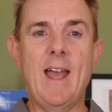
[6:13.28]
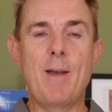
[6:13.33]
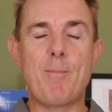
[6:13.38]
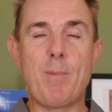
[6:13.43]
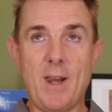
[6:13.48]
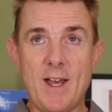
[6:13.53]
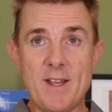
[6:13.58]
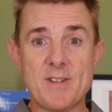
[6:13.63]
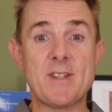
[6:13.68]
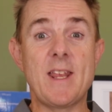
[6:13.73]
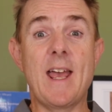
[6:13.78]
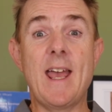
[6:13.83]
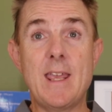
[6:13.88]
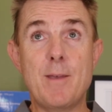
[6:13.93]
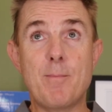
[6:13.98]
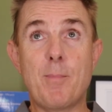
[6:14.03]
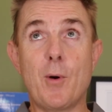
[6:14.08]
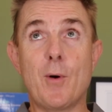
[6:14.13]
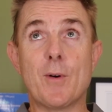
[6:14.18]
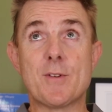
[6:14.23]
plus,
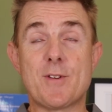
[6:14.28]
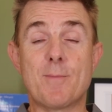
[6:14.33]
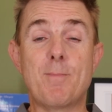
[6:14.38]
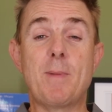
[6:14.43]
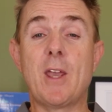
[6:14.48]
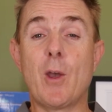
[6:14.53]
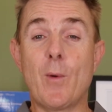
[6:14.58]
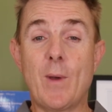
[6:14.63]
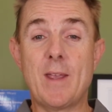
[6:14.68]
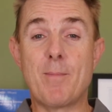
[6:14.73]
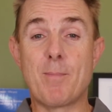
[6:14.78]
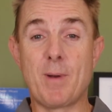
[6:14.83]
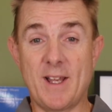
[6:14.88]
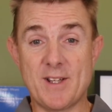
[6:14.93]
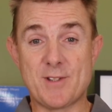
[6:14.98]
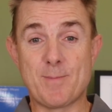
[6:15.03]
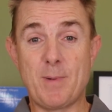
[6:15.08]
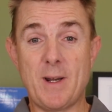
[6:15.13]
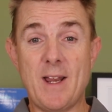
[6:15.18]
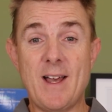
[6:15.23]
eight ports of PoE
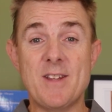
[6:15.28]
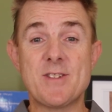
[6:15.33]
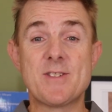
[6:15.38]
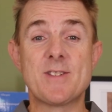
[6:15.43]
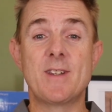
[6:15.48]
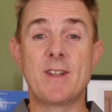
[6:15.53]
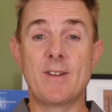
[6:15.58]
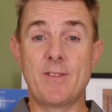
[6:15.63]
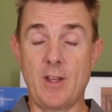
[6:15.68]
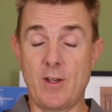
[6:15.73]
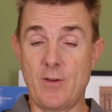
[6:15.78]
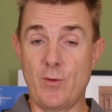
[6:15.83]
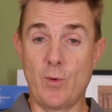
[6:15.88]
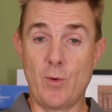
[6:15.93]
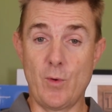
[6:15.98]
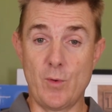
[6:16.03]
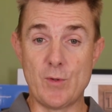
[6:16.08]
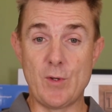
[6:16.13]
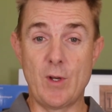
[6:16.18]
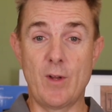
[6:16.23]
plus plus, though
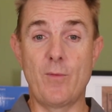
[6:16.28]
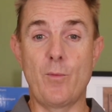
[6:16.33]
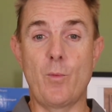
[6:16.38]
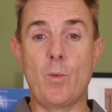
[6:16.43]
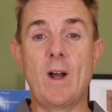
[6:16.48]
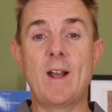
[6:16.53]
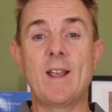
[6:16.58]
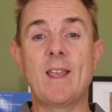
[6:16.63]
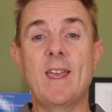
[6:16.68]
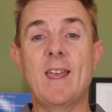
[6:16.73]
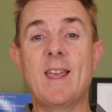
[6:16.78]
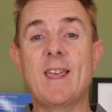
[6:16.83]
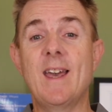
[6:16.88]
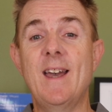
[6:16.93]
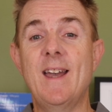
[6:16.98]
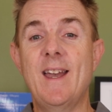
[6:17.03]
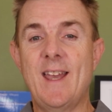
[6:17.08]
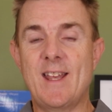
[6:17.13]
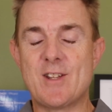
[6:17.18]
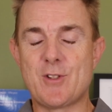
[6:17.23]
all of one gig.
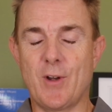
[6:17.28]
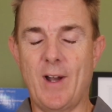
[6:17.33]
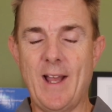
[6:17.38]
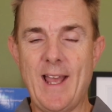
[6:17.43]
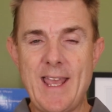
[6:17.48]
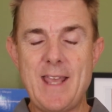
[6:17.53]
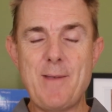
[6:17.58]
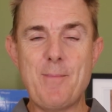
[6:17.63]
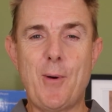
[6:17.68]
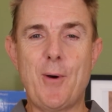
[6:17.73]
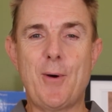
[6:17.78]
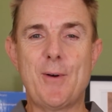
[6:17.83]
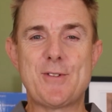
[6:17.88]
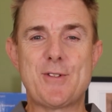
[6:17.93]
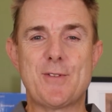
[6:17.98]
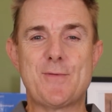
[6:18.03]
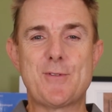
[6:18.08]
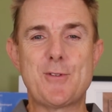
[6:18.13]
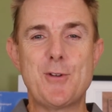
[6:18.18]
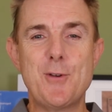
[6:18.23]
It's got eight
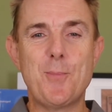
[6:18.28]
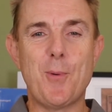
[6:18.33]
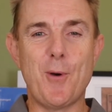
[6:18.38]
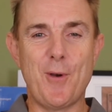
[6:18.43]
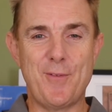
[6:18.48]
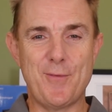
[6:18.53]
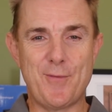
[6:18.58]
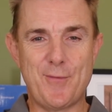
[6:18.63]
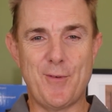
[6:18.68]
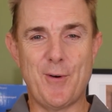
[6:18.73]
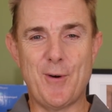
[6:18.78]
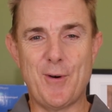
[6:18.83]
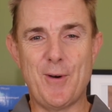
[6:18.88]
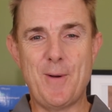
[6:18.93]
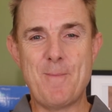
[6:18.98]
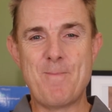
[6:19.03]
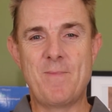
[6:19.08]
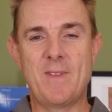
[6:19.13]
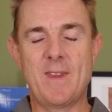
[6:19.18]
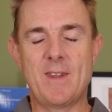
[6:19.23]
ports of 2.4,
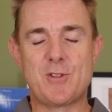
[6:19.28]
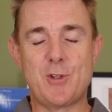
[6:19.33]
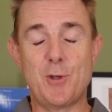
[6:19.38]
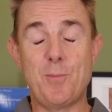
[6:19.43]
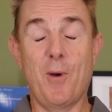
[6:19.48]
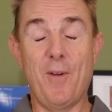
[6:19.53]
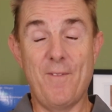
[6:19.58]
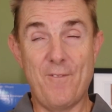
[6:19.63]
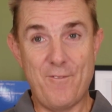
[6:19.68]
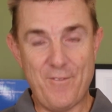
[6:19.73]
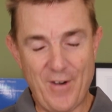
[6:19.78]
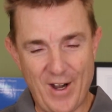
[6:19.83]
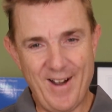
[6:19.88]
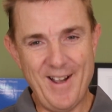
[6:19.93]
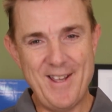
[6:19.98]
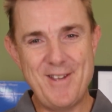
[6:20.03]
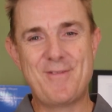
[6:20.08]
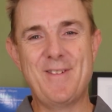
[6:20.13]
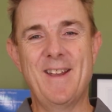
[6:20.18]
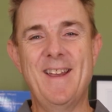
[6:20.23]

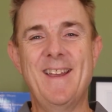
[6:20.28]
2.5